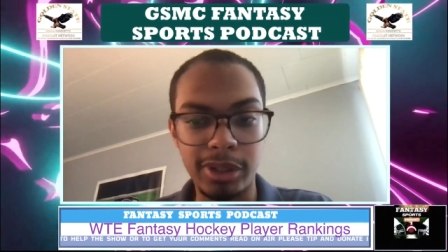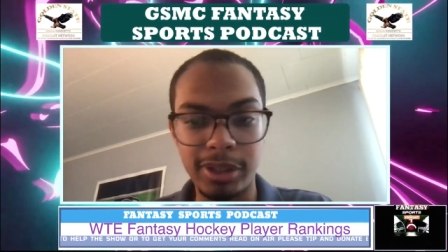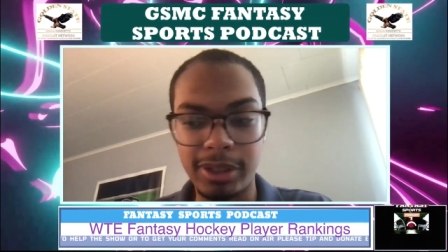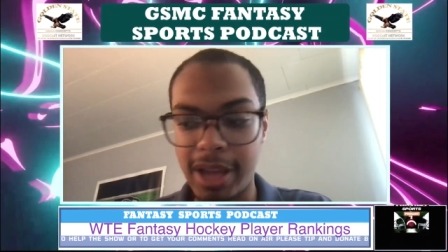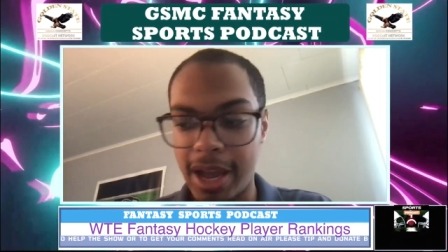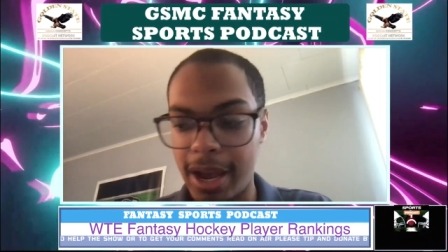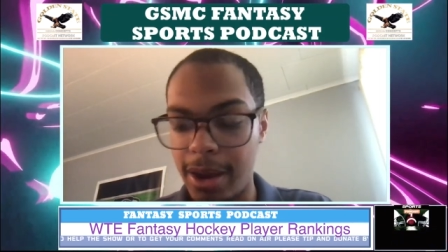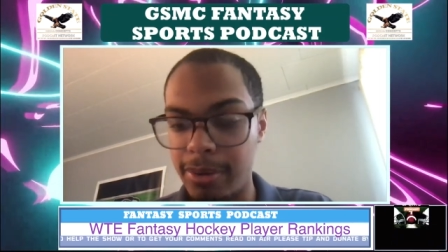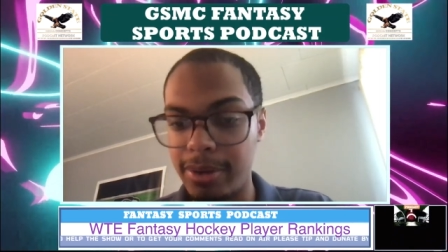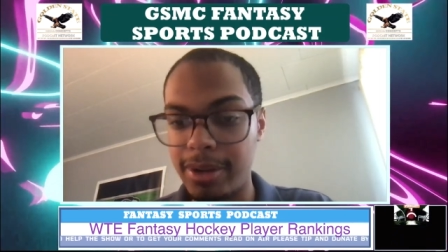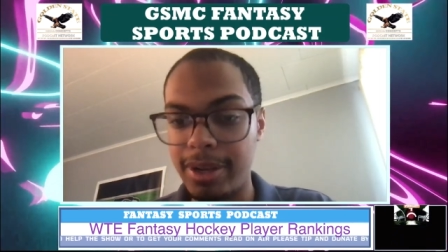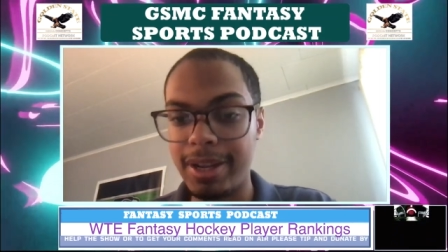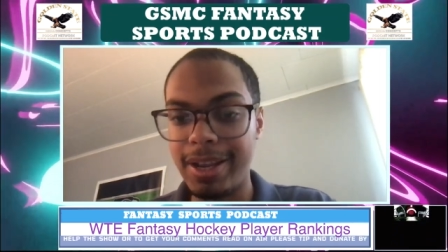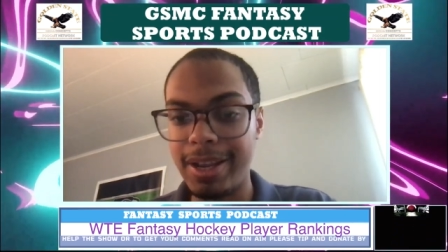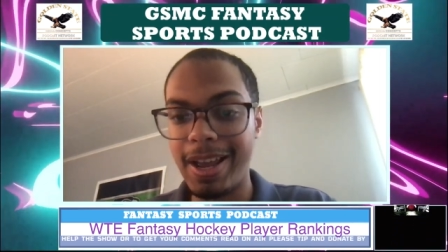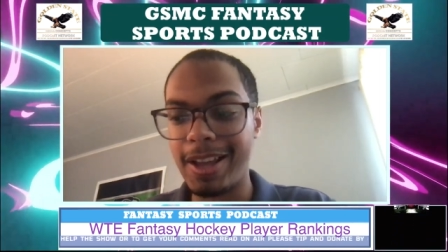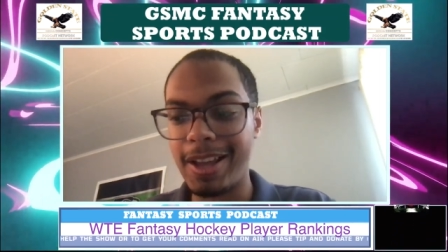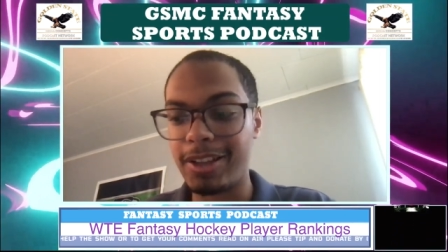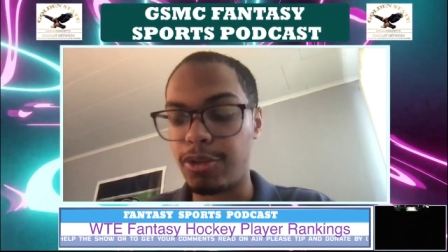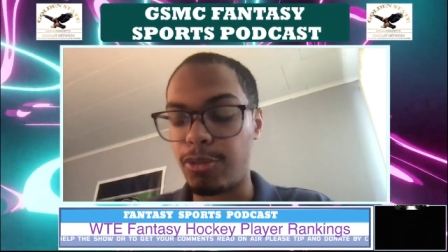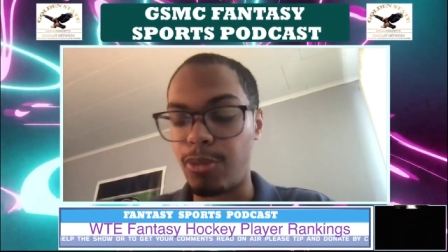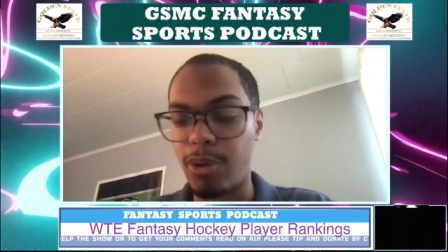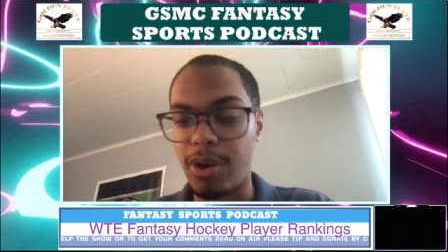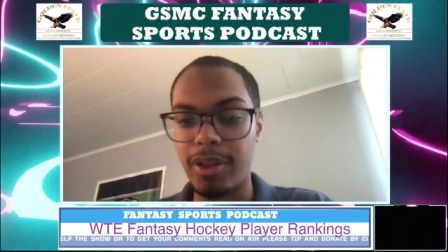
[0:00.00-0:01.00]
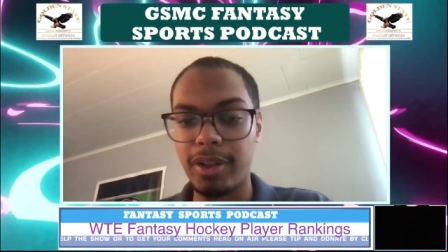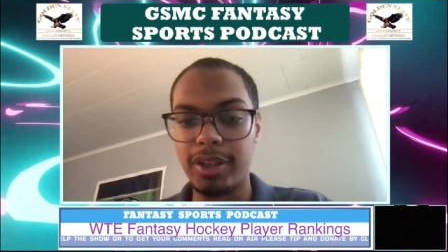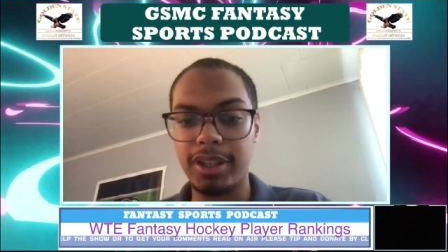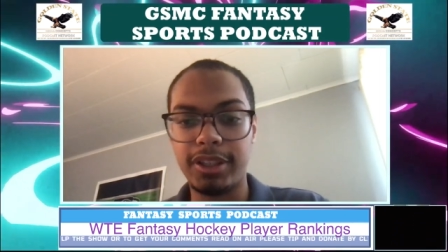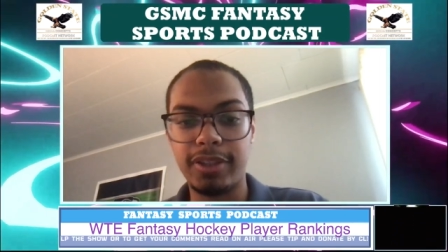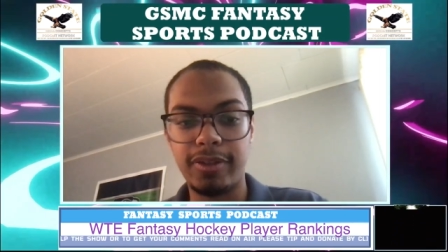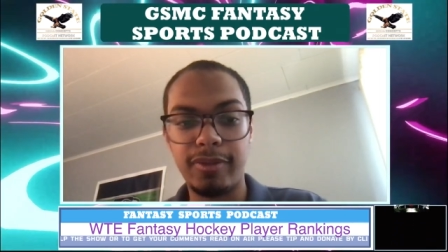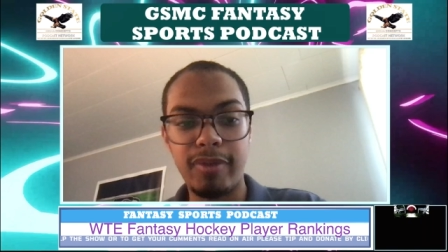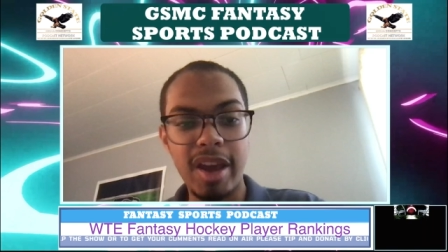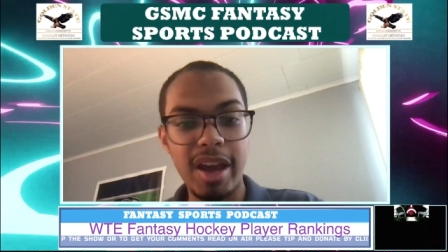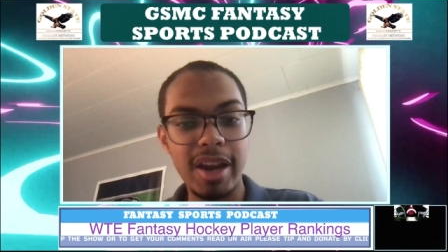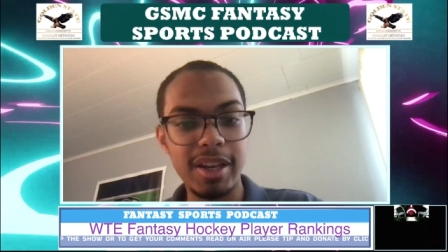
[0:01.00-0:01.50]
down as well as his
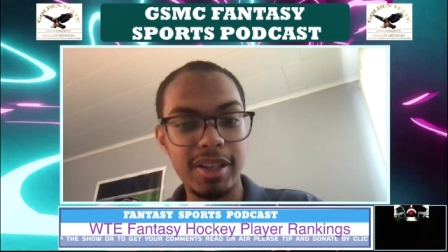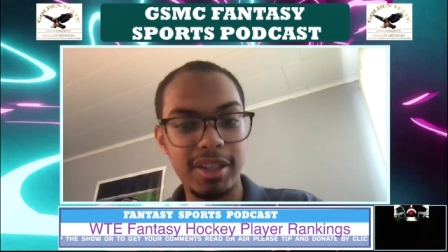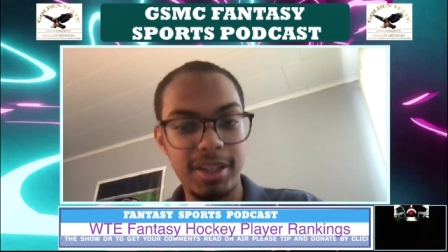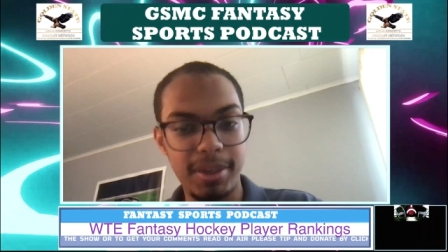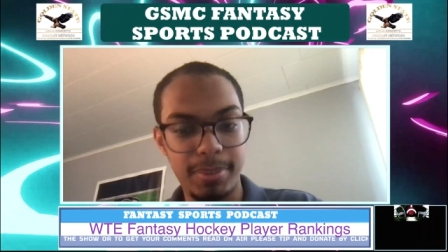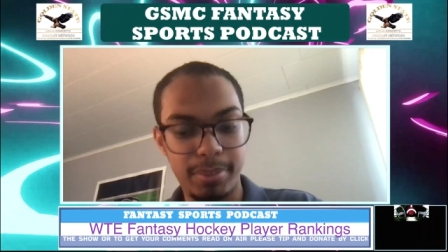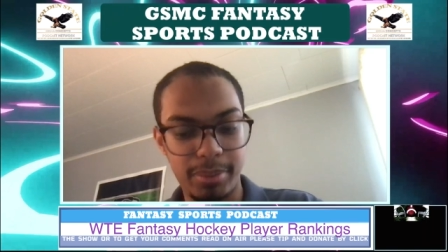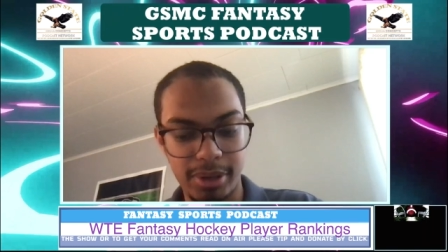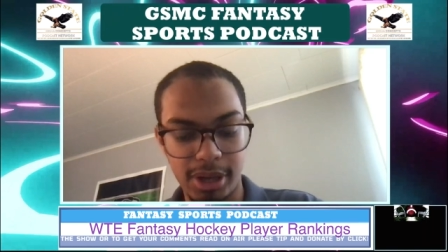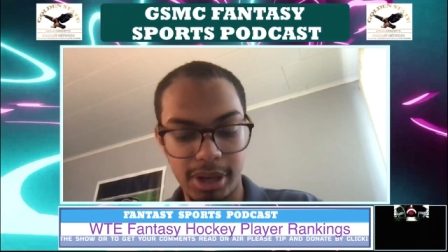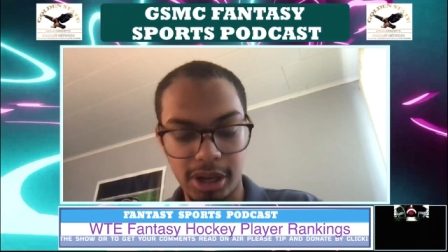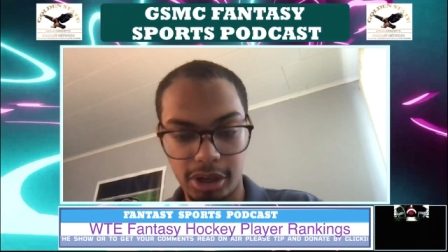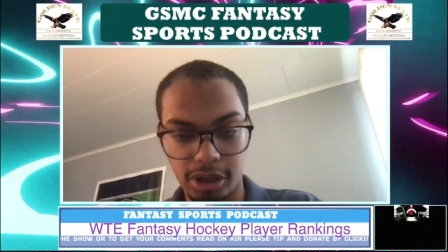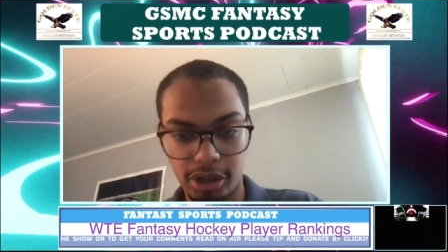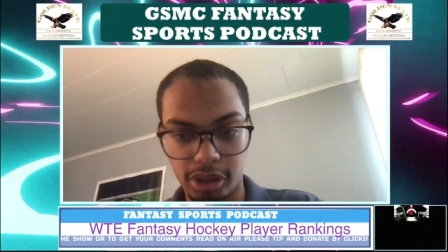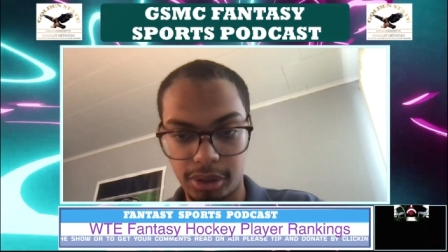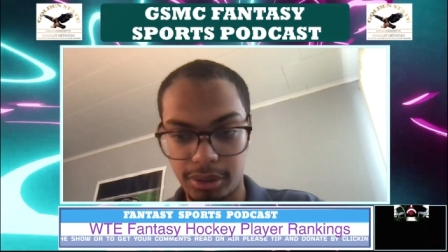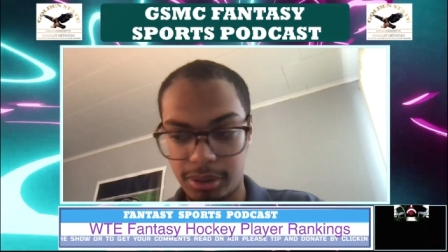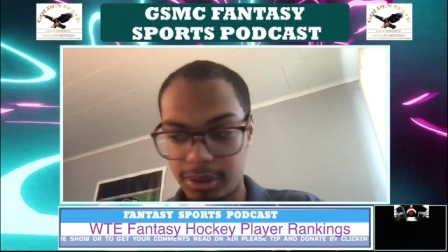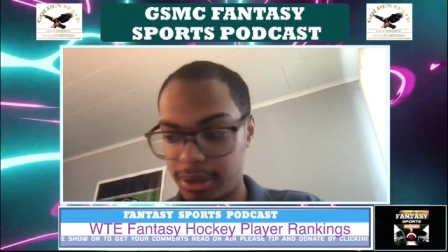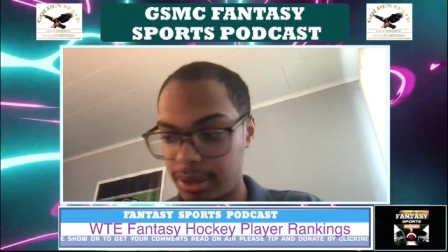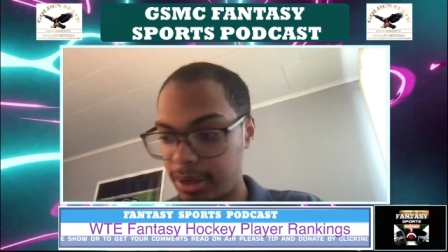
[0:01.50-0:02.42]
fantasy production.